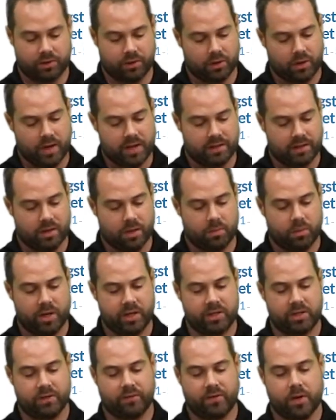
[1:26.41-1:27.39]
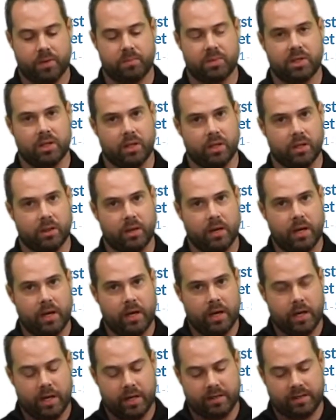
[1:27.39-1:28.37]
So as the abrasive comes in,
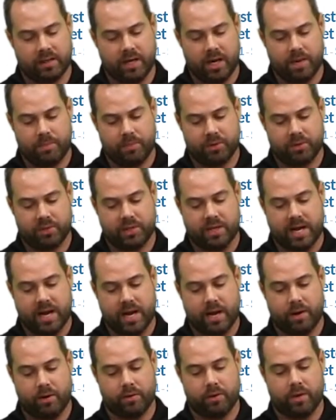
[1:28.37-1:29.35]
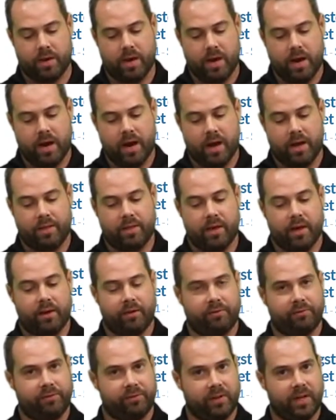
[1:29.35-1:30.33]
it tapers down and
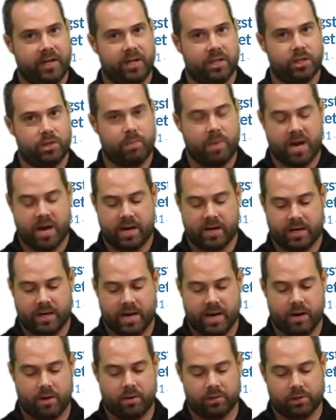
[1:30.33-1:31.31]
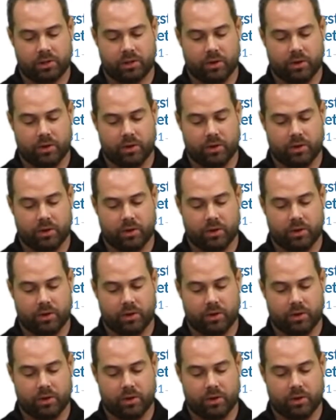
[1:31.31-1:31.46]
then flares back out.